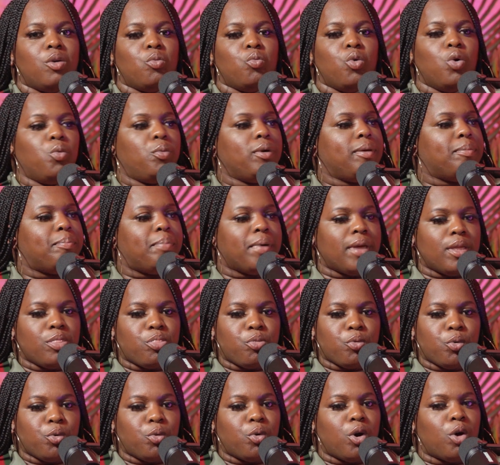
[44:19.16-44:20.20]
what we've been
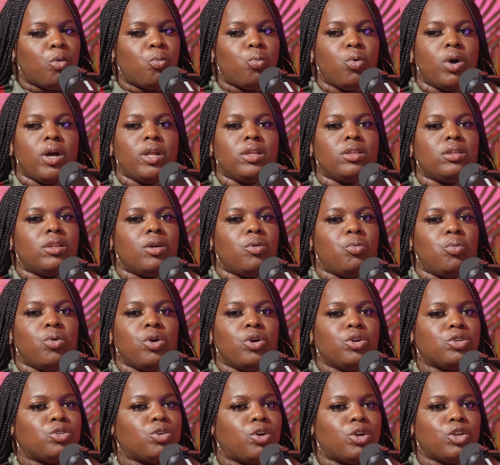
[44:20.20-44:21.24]
through or what the
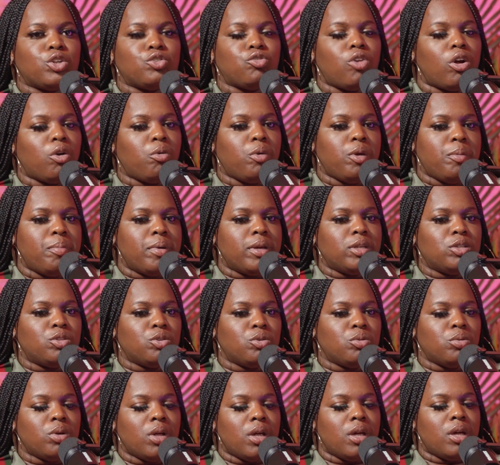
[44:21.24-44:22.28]
worst or the struggle we've been
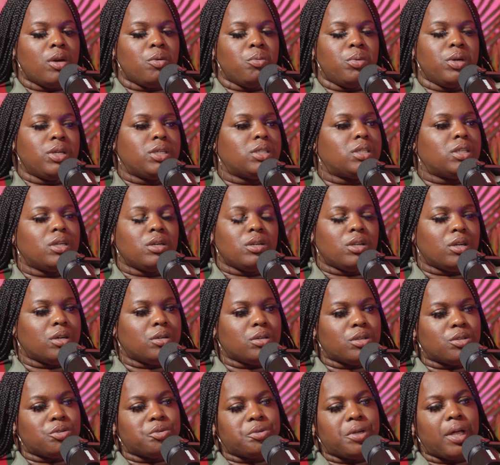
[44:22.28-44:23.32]
through. We're still
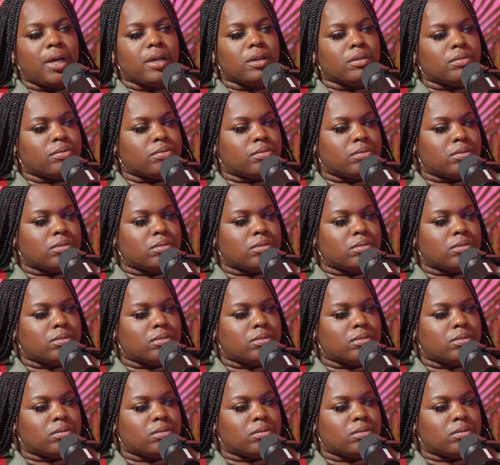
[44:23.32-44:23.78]
learning through life.